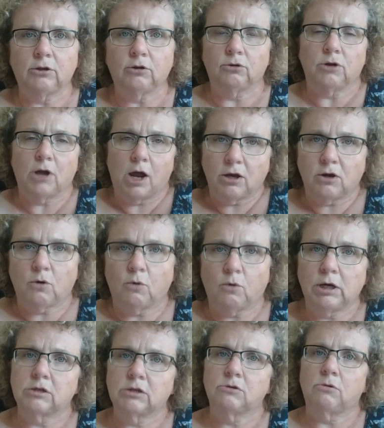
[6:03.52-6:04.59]
you're not
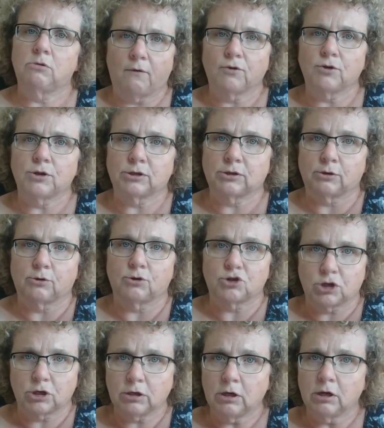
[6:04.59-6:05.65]
going to offer the
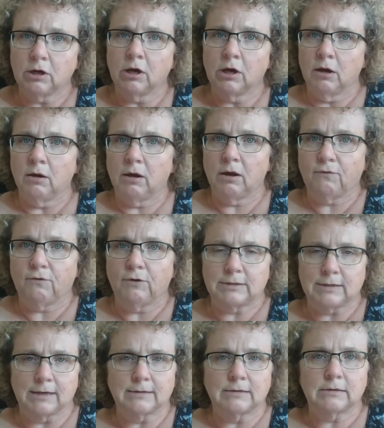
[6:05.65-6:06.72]
solution if
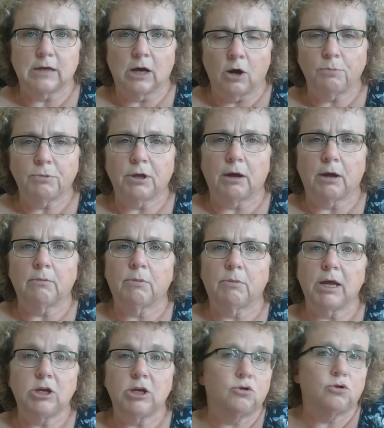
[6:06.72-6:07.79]
it doesn't help them,
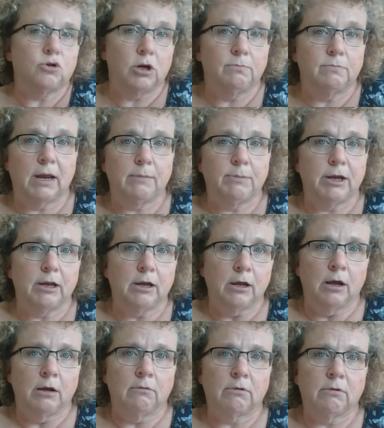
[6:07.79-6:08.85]
but you could maybe
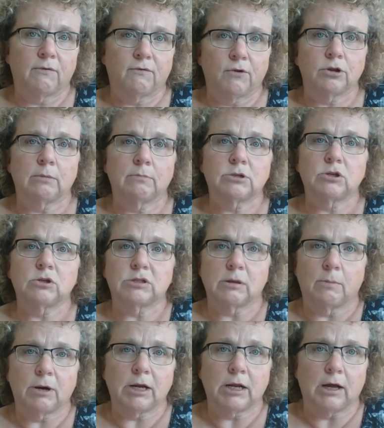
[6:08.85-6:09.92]
refer them to
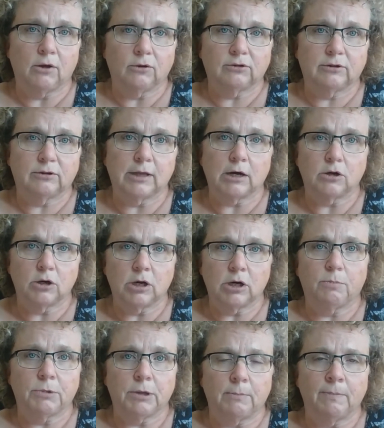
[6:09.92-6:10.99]
somebody else that could
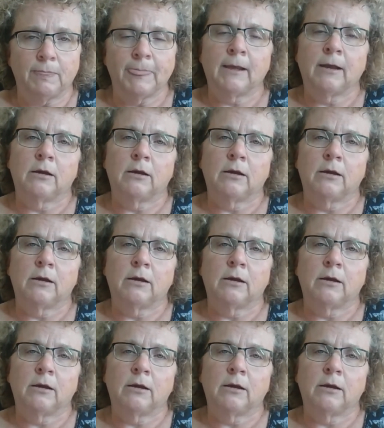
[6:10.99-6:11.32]
help them.